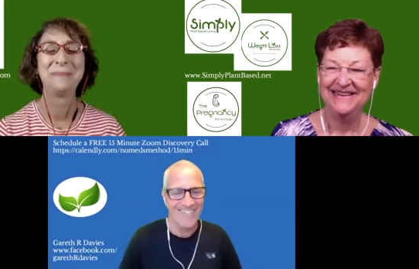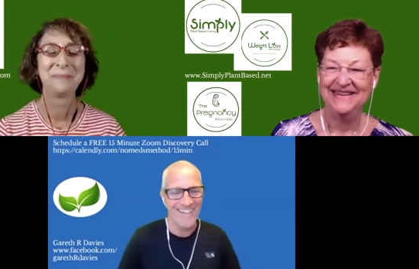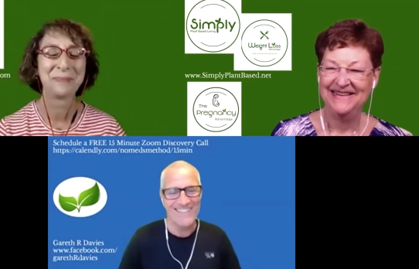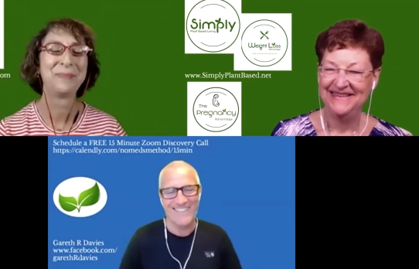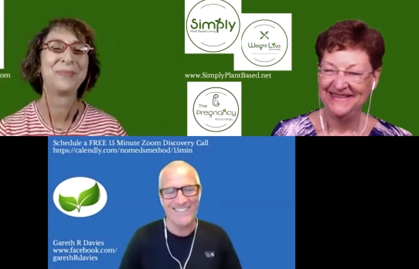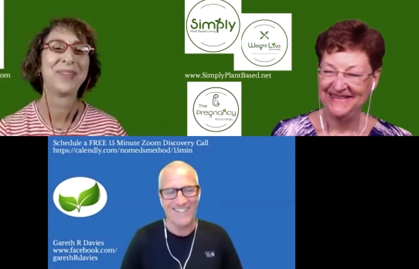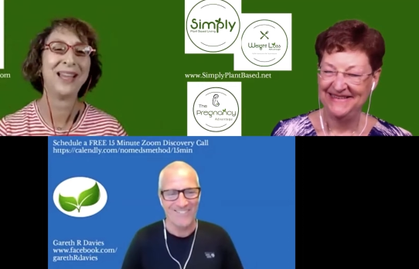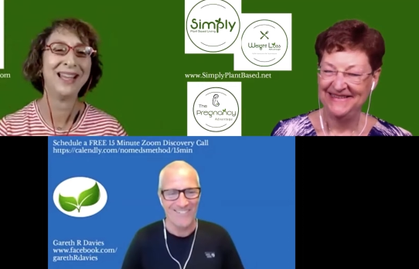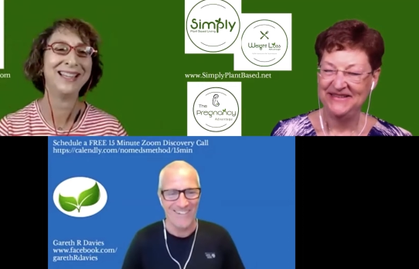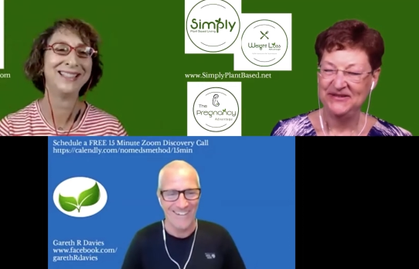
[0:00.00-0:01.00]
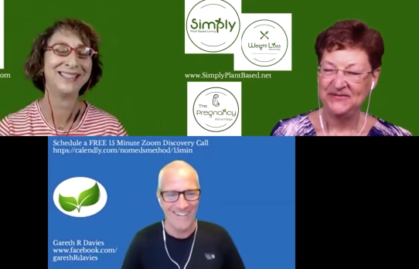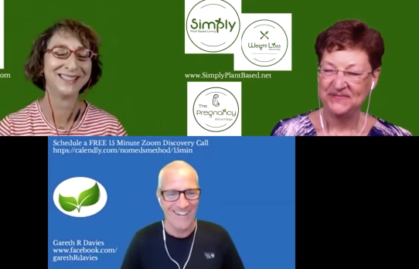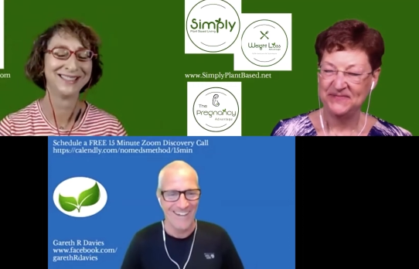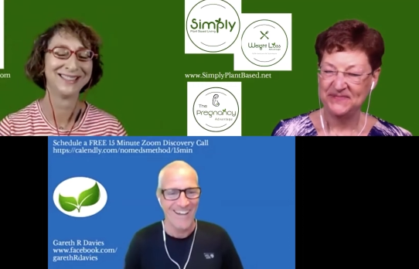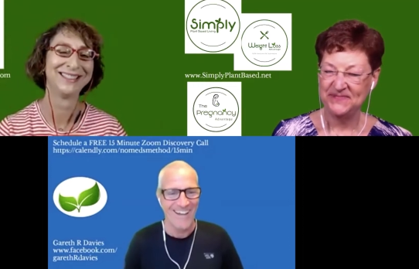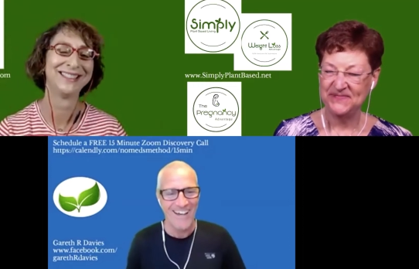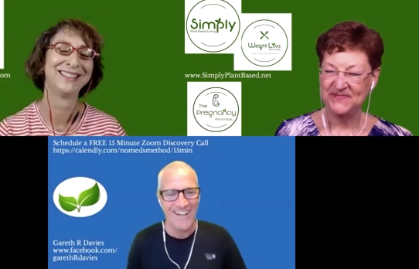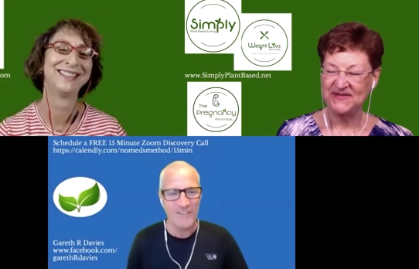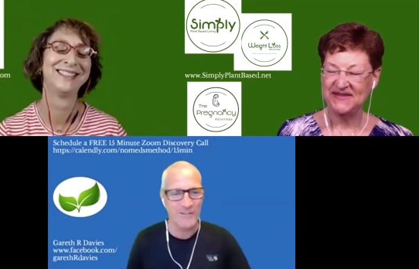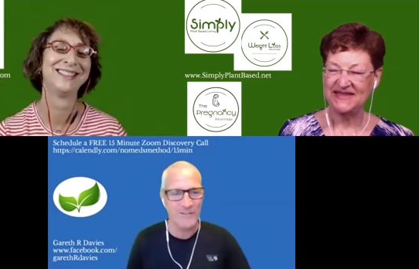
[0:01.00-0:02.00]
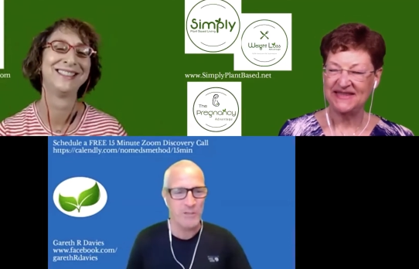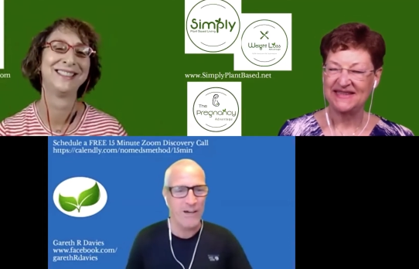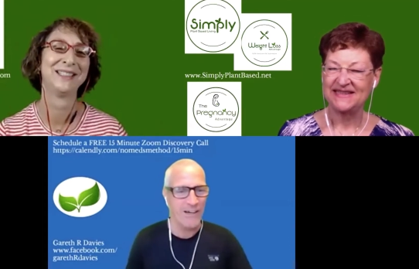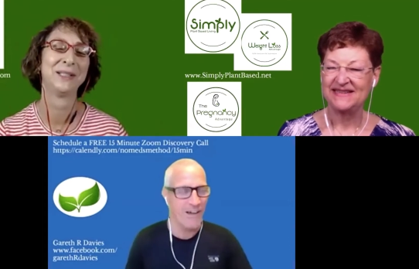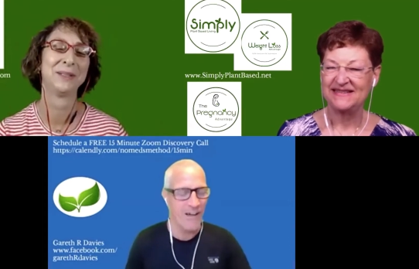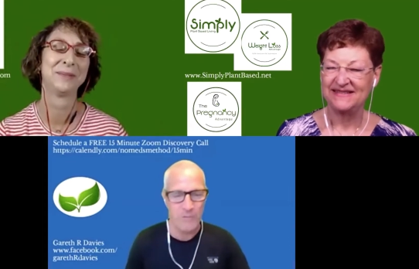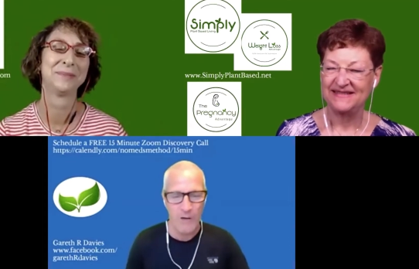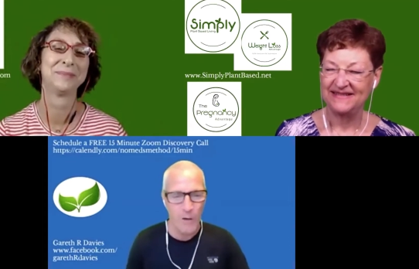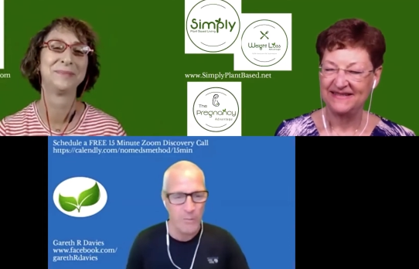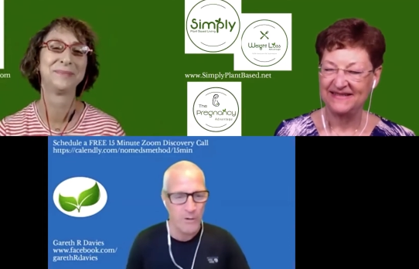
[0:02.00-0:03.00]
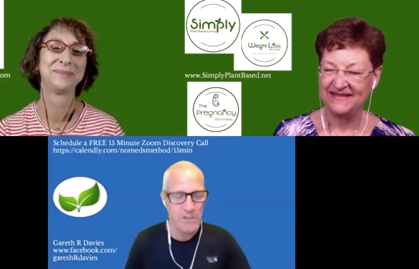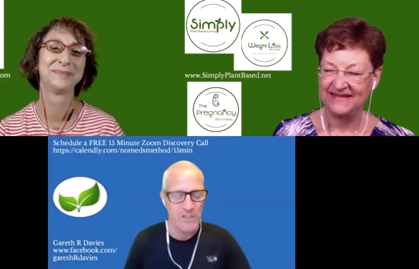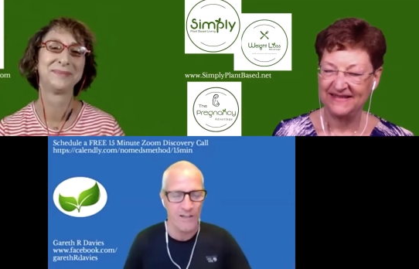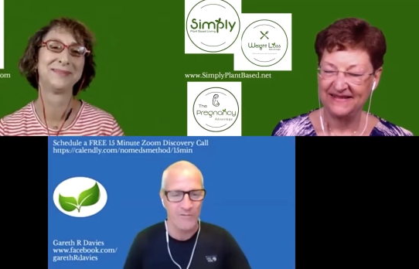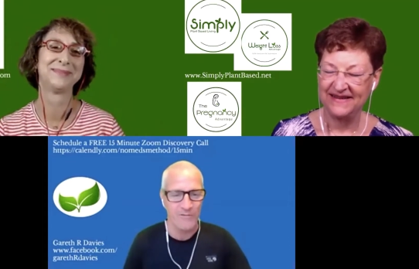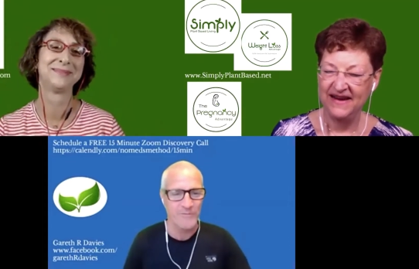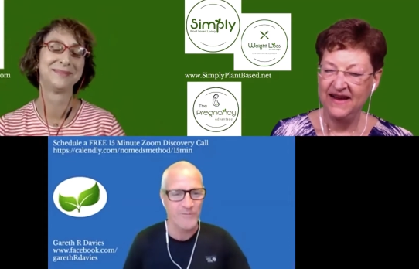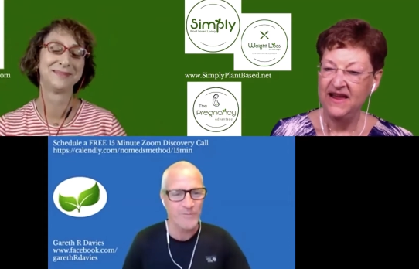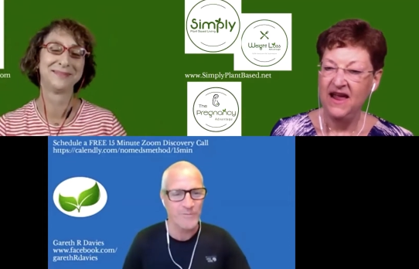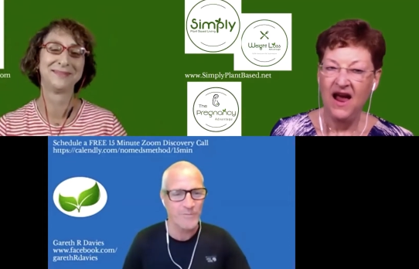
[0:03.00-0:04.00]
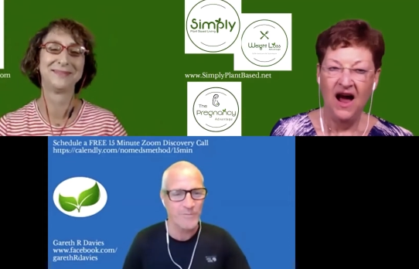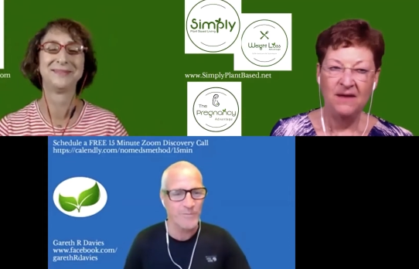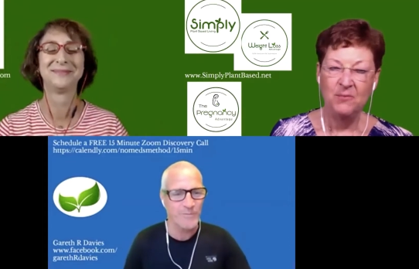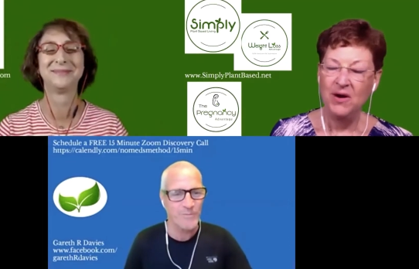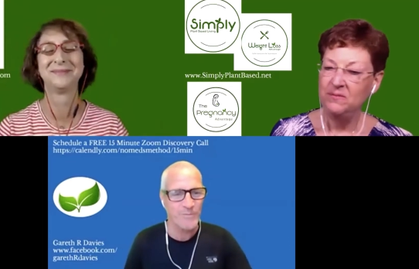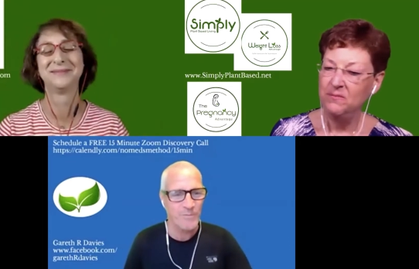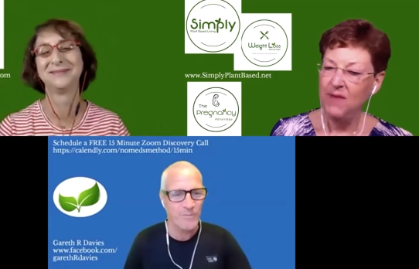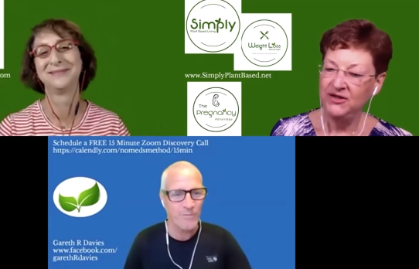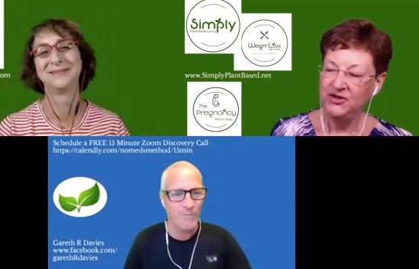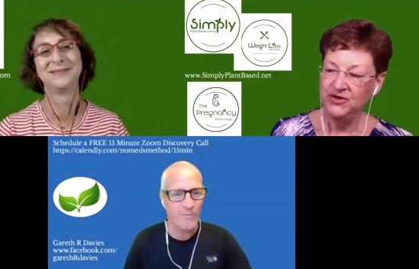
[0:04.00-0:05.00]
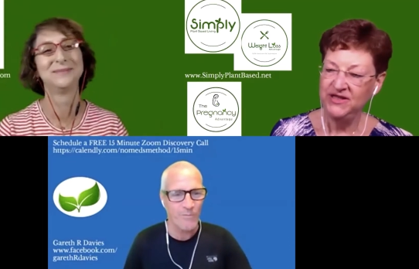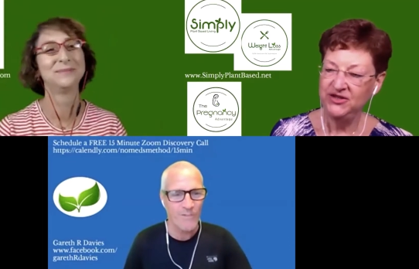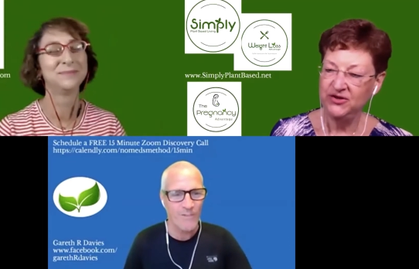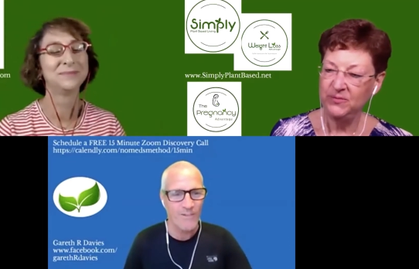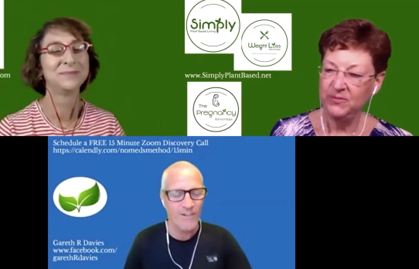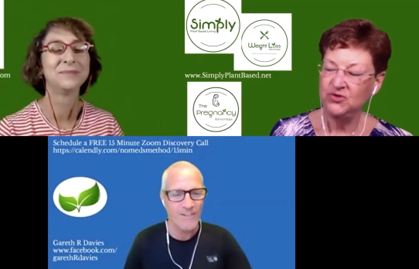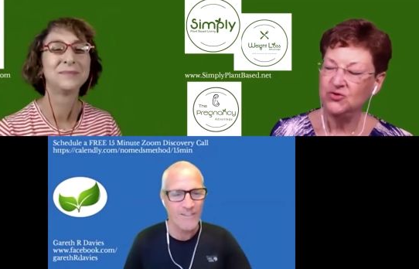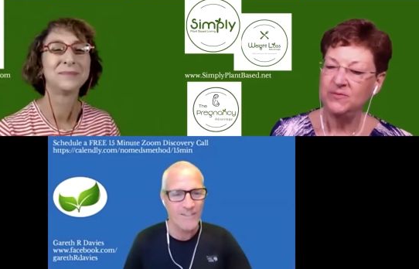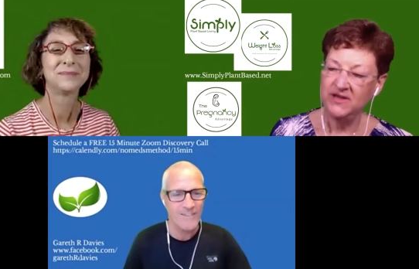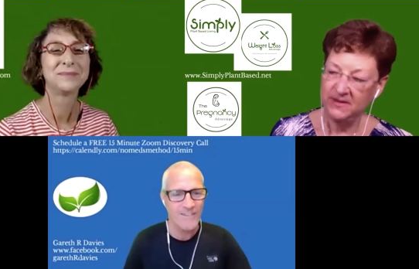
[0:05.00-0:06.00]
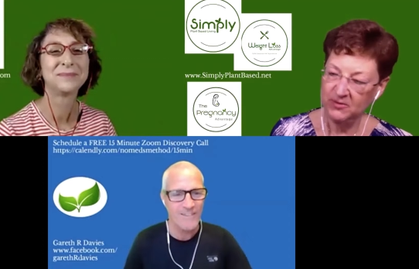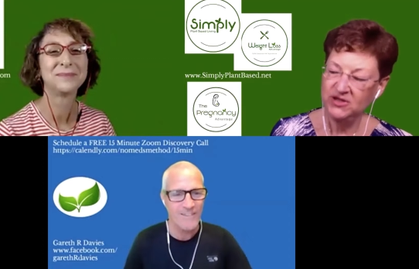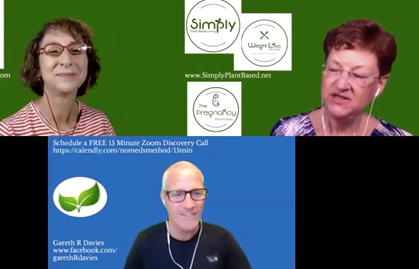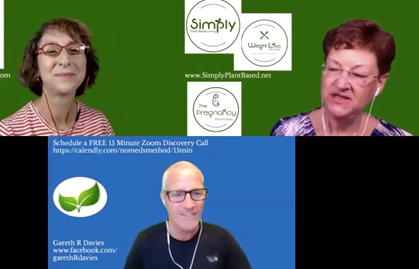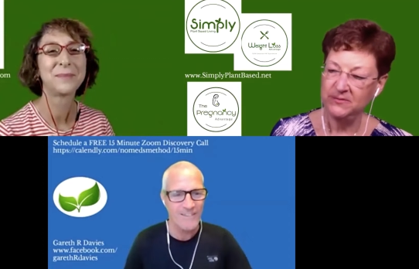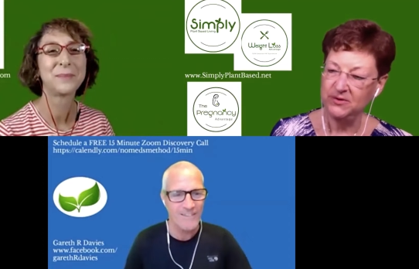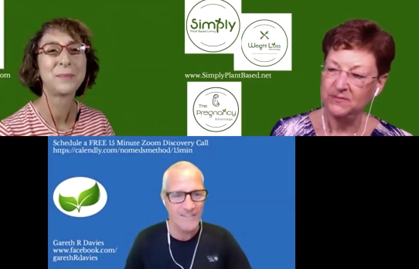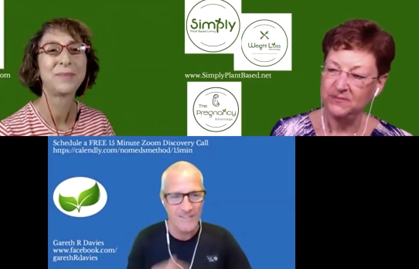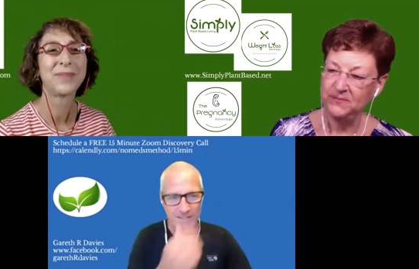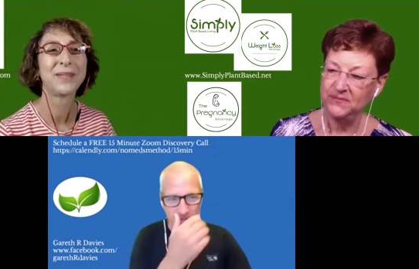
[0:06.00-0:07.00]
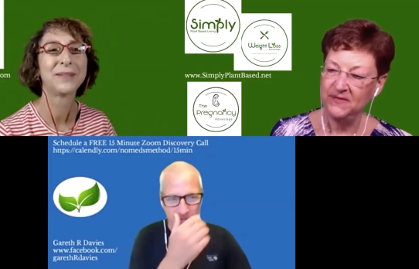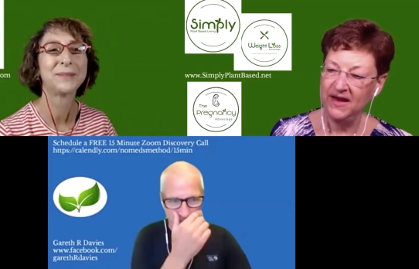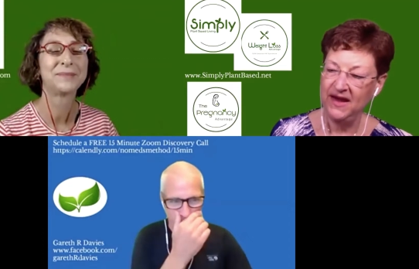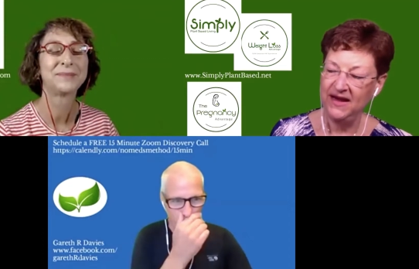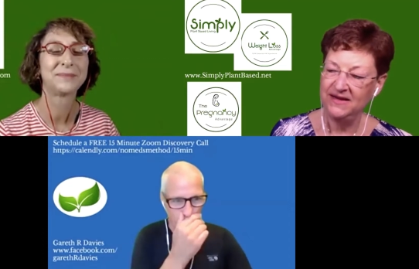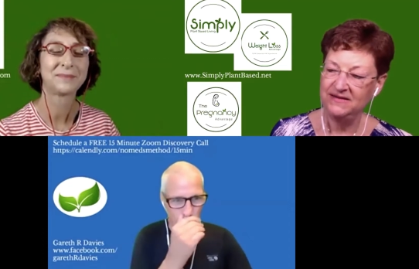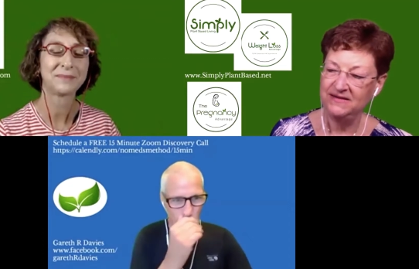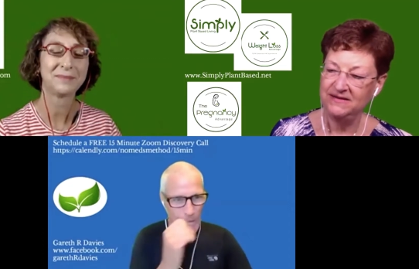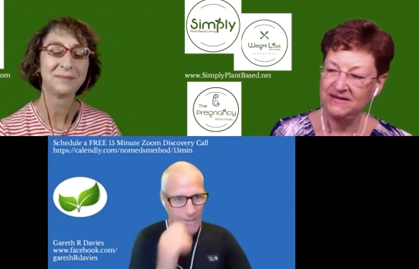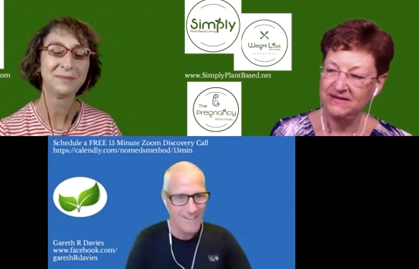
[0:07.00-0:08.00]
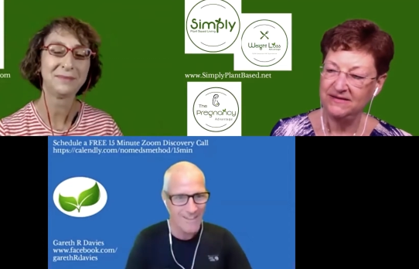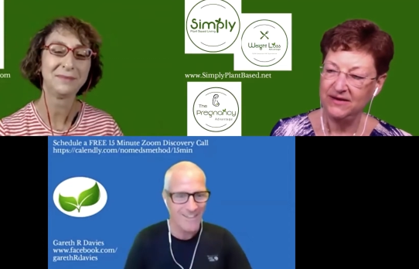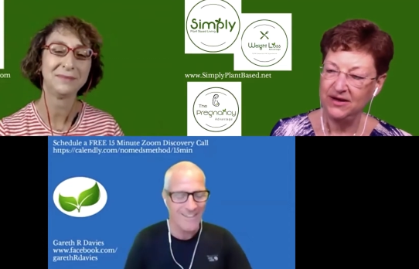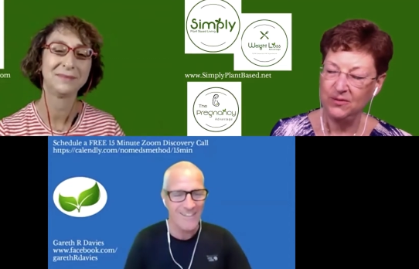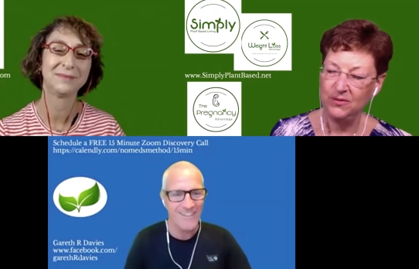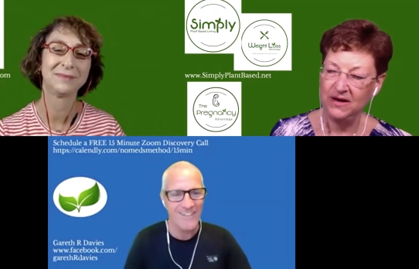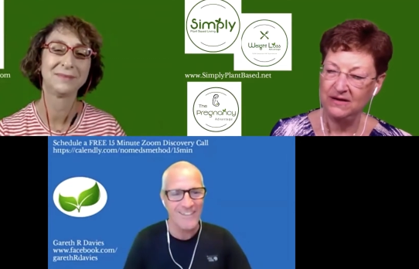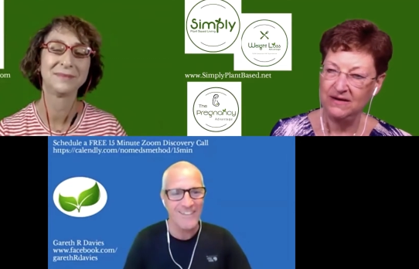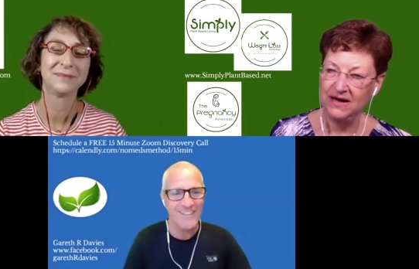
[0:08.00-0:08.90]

Speaker 1: Great stuff. And Dr. Schumacher, how about yourself?
Speaker 2: Well, my journey started with a trip to the emergency room, and you know,